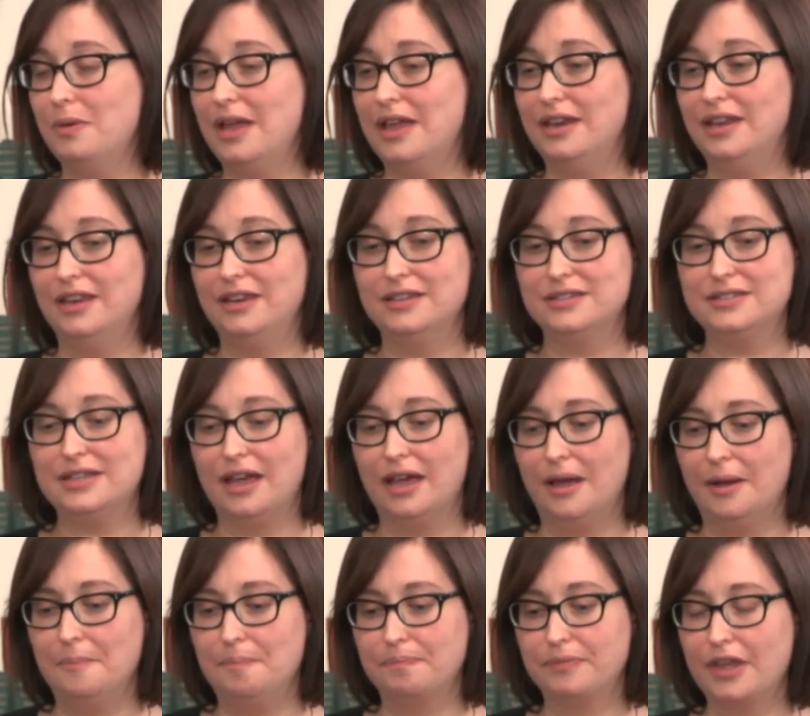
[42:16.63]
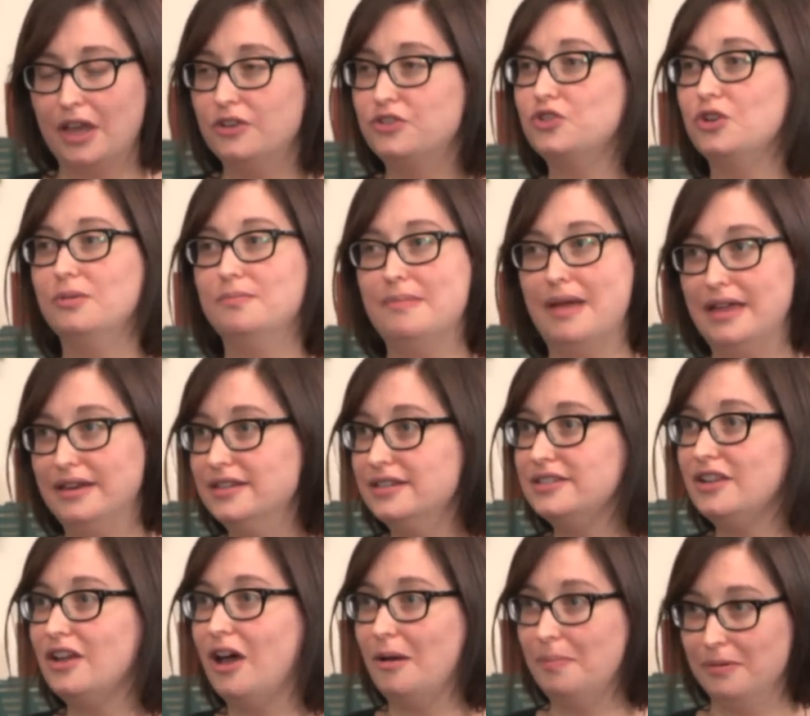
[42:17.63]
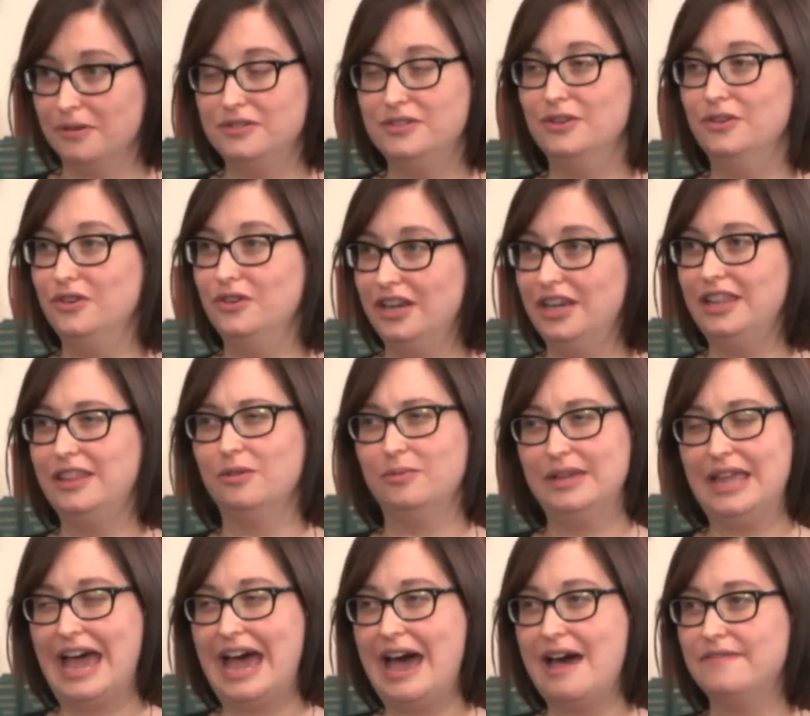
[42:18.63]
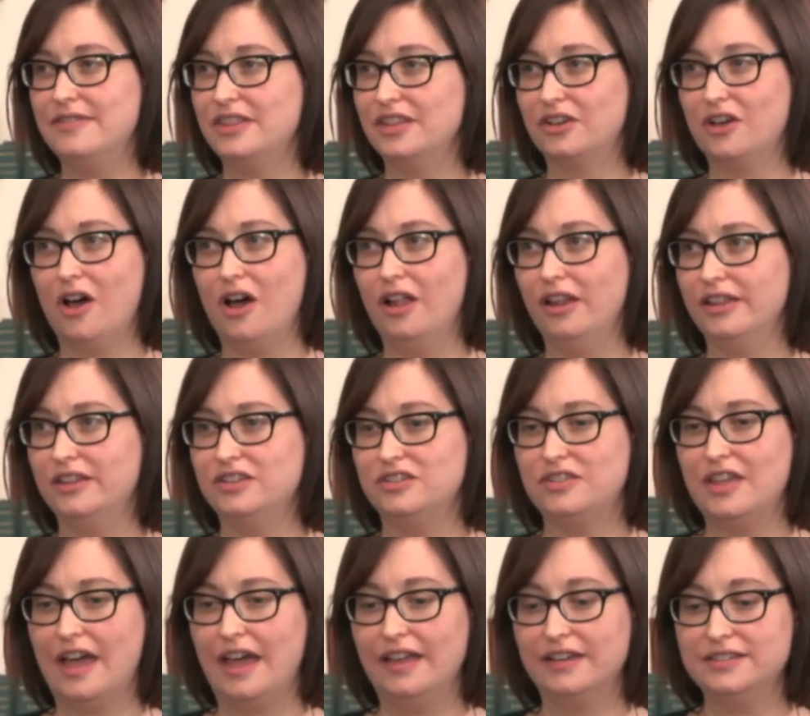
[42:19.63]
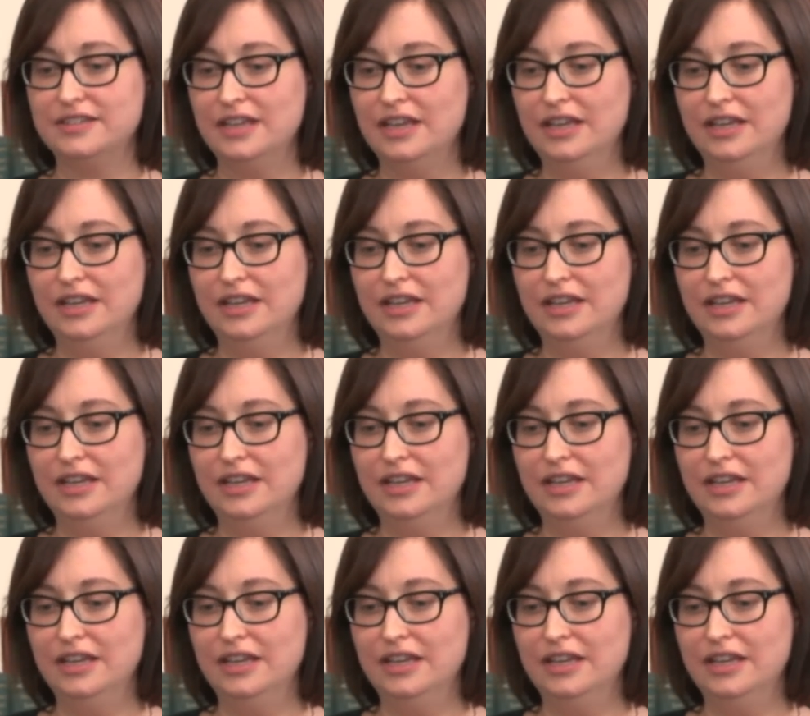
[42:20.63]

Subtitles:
And it is a tremendous opportunity that we have at the college that